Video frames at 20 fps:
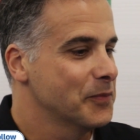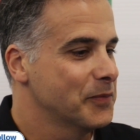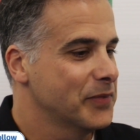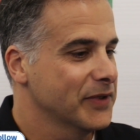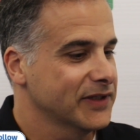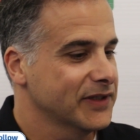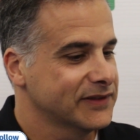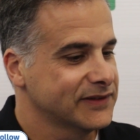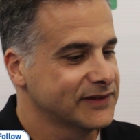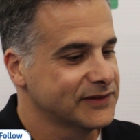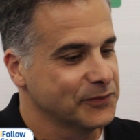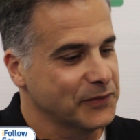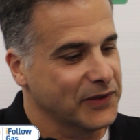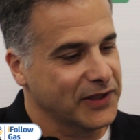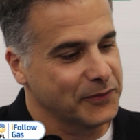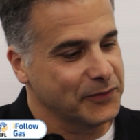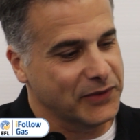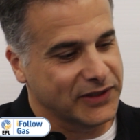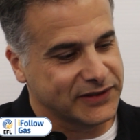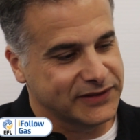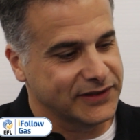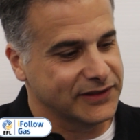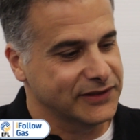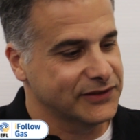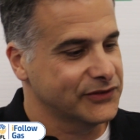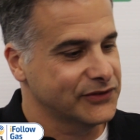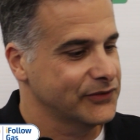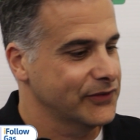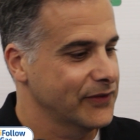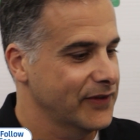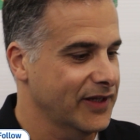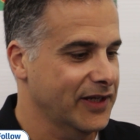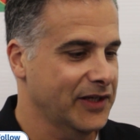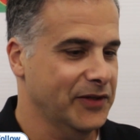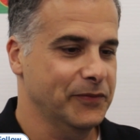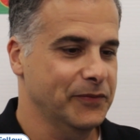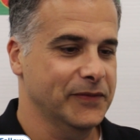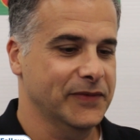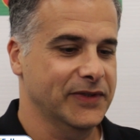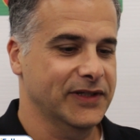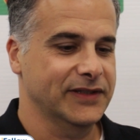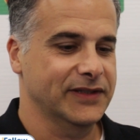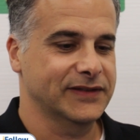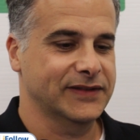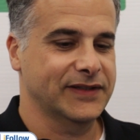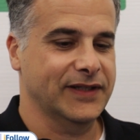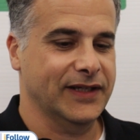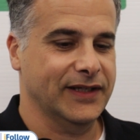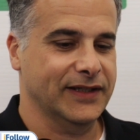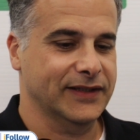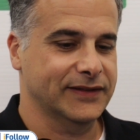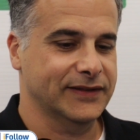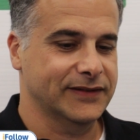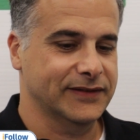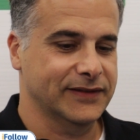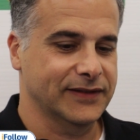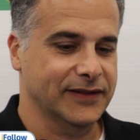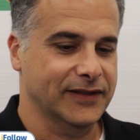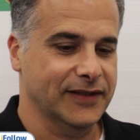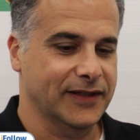But my message to them is that,